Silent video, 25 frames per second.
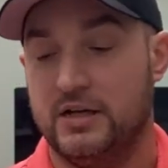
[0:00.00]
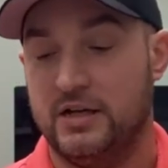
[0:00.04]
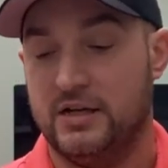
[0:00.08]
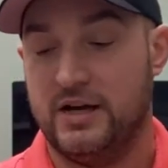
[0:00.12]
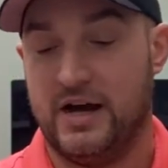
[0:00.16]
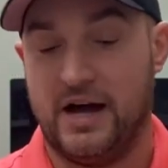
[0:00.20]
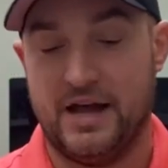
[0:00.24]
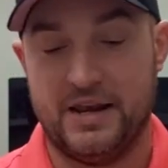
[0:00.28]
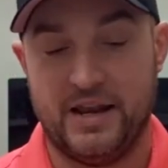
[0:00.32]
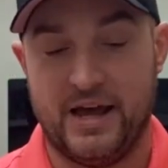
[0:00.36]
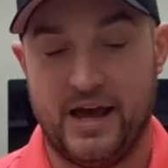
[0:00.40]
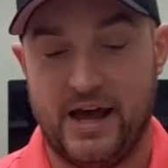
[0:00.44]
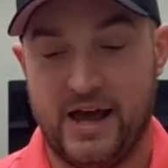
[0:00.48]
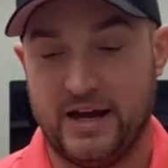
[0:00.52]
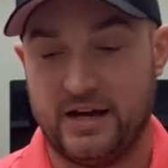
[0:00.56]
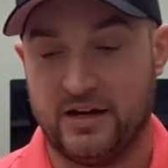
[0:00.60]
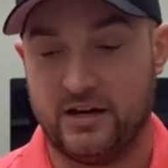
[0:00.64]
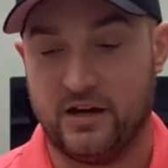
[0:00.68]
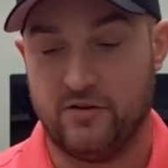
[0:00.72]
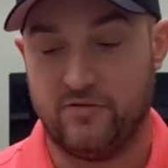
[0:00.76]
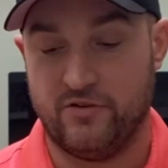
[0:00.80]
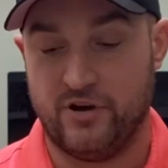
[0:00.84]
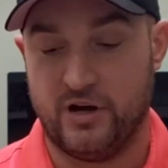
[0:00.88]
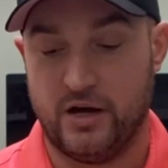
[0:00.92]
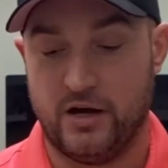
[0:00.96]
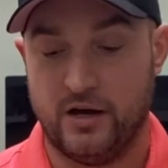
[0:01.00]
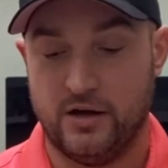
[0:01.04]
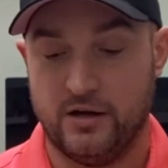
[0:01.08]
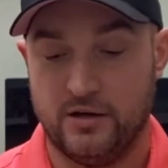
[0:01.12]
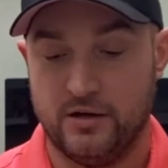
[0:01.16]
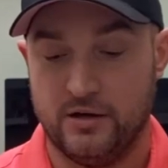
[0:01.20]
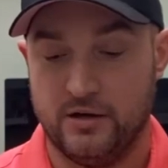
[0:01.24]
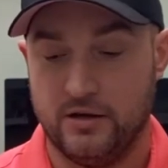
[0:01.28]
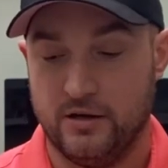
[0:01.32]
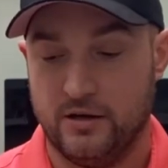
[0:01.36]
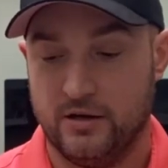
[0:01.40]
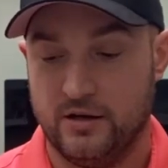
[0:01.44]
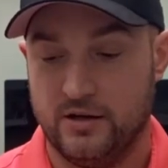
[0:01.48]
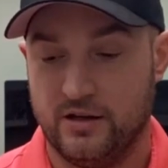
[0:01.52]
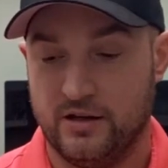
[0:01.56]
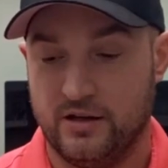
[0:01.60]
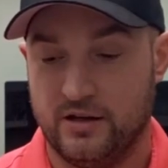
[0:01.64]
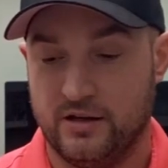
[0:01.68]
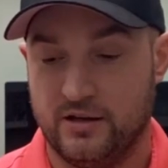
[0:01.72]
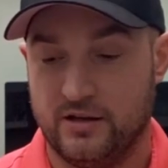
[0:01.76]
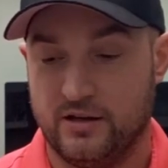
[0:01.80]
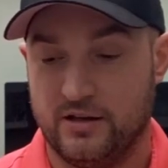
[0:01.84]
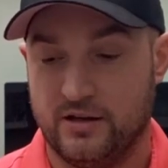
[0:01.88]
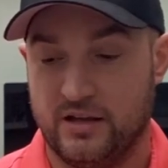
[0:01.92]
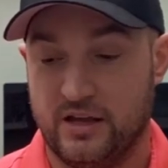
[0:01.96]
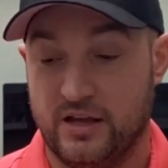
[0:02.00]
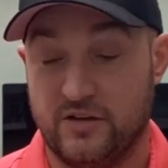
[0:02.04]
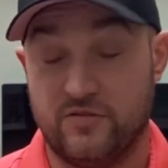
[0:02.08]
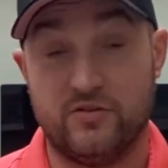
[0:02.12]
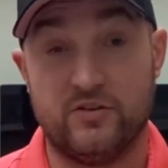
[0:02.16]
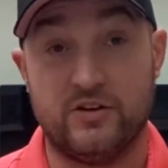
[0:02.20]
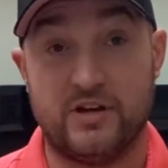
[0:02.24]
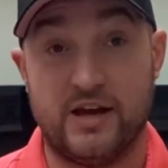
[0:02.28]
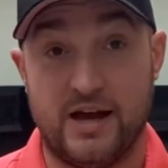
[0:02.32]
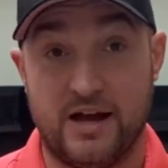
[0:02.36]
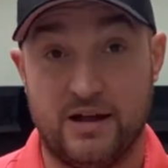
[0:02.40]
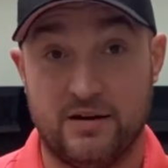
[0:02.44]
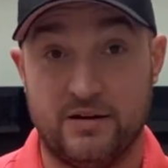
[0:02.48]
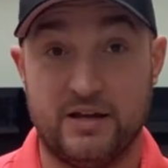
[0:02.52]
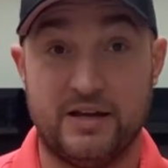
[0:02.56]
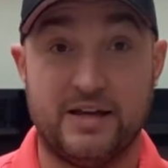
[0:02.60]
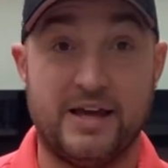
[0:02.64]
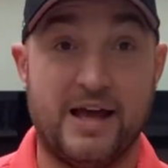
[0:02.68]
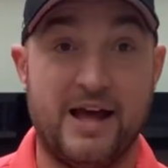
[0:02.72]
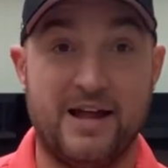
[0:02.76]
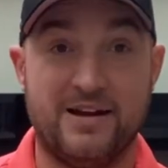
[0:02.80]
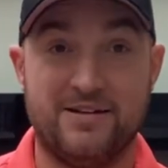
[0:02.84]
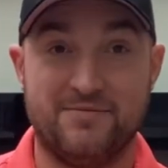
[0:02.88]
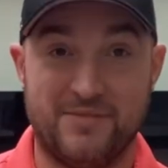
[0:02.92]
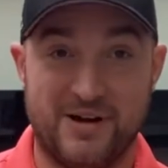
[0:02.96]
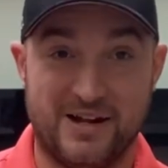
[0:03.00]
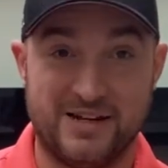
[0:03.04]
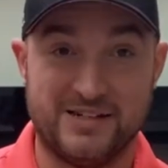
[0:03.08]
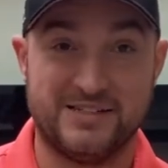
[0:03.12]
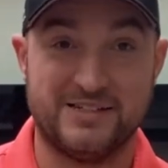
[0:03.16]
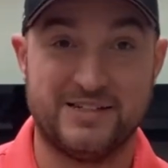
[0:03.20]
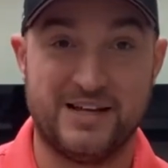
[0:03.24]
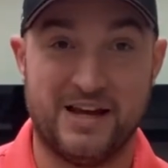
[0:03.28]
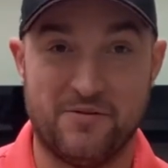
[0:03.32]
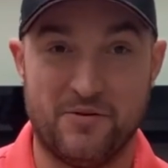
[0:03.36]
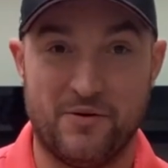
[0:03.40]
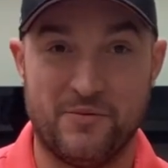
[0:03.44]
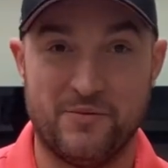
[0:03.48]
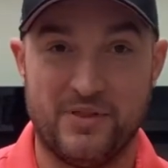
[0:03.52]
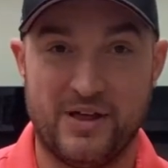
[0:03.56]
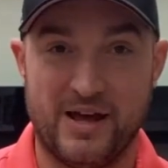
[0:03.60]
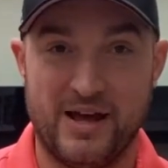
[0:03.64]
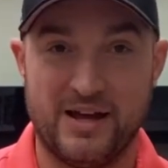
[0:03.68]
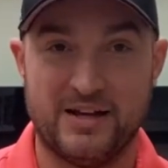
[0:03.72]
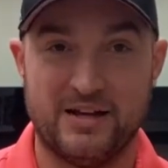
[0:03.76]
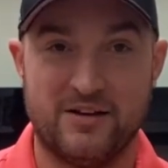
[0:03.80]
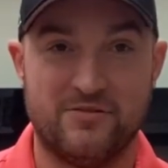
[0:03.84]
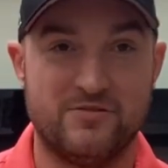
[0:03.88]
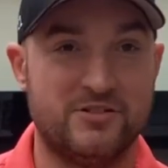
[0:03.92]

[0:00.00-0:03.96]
And the head cover, if you can, again, manage to get one with the head cover.